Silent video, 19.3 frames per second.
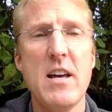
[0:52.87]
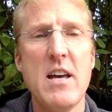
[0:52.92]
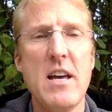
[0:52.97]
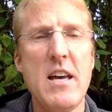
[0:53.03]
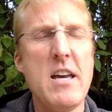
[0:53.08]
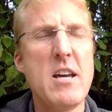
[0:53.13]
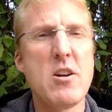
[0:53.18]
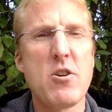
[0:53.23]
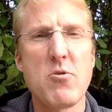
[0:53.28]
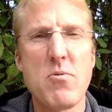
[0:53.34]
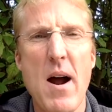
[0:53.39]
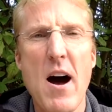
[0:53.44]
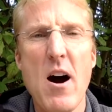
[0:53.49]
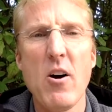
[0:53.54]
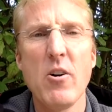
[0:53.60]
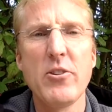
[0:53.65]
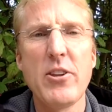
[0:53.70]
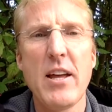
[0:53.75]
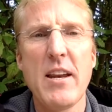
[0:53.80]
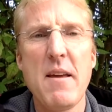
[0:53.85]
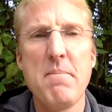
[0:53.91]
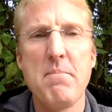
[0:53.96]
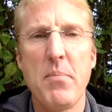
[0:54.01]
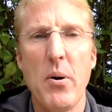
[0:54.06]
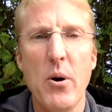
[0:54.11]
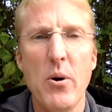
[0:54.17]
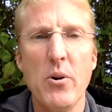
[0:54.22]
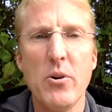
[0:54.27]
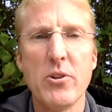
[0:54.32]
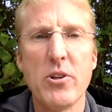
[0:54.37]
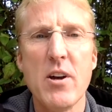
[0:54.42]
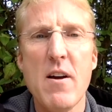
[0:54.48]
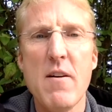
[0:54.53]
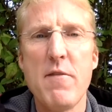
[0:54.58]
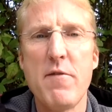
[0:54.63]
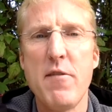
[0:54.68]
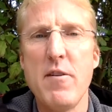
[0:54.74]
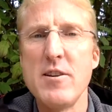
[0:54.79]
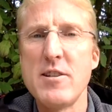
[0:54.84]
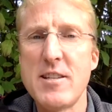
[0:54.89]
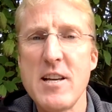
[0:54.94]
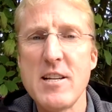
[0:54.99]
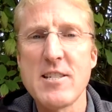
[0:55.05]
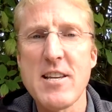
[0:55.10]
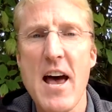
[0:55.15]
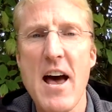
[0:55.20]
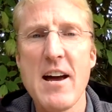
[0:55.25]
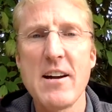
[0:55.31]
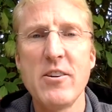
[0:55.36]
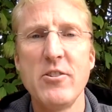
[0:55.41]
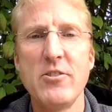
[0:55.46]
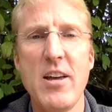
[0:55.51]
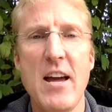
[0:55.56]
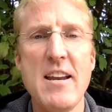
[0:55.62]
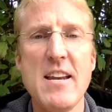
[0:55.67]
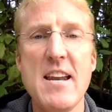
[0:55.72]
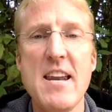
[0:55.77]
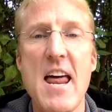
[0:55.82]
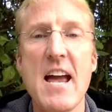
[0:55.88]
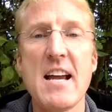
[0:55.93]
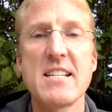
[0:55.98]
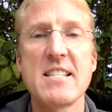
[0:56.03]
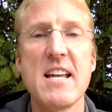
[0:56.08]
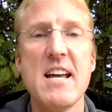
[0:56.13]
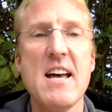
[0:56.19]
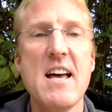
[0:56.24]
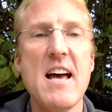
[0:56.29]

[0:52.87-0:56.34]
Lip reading: He growled and he pulled, first this angle, then the next,